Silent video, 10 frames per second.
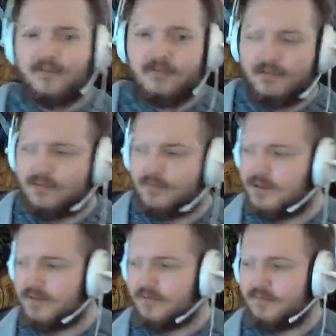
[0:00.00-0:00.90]
are going to
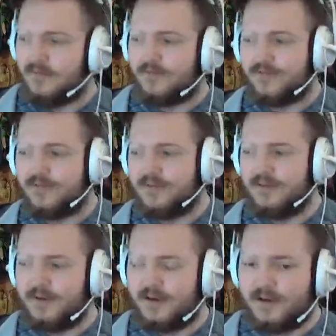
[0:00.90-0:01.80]
be
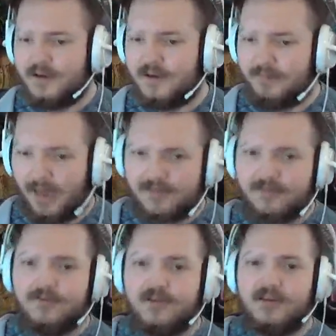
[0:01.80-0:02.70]
mostly
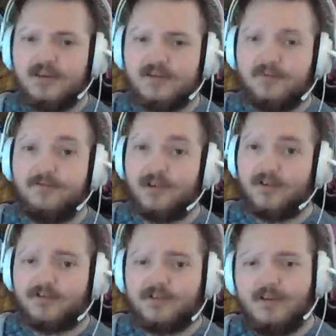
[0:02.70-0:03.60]
mastery into
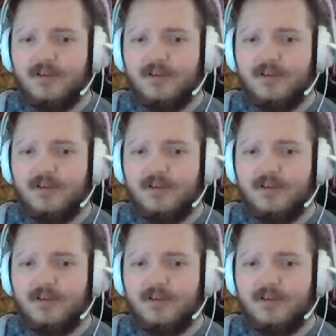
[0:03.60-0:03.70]
verse,